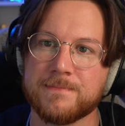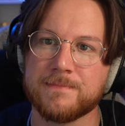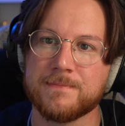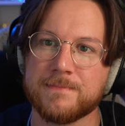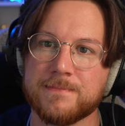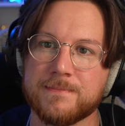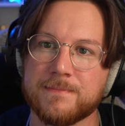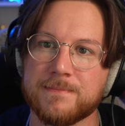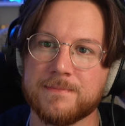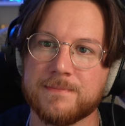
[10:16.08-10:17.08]

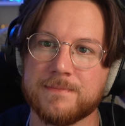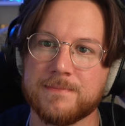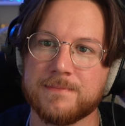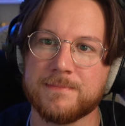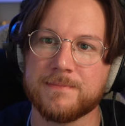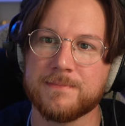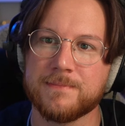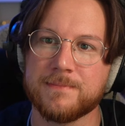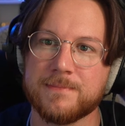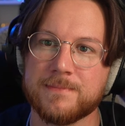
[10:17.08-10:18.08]

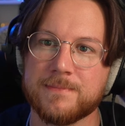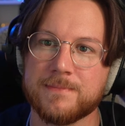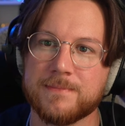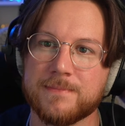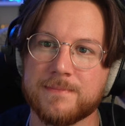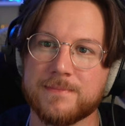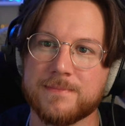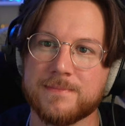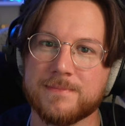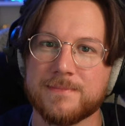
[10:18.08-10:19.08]

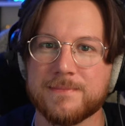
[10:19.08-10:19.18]
(not speaking)